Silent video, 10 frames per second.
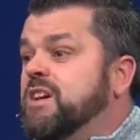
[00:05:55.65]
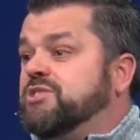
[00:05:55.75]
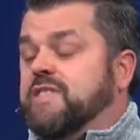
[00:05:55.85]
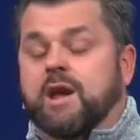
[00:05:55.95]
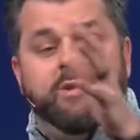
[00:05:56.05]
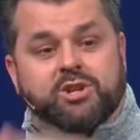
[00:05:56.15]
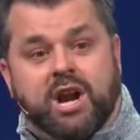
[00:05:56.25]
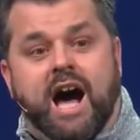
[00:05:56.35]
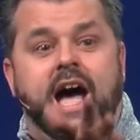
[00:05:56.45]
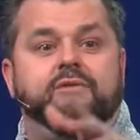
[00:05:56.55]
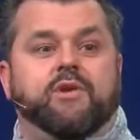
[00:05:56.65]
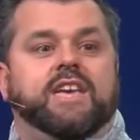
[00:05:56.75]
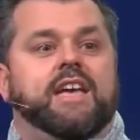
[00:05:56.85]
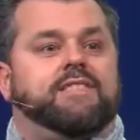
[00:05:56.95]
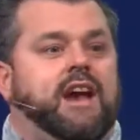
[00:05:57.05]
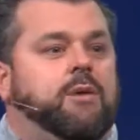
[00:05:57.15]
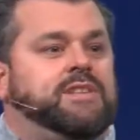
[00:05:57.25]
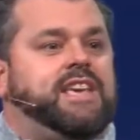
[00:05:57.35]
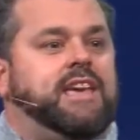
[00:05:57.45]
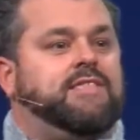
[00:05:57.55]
So then we drive, we get there, we take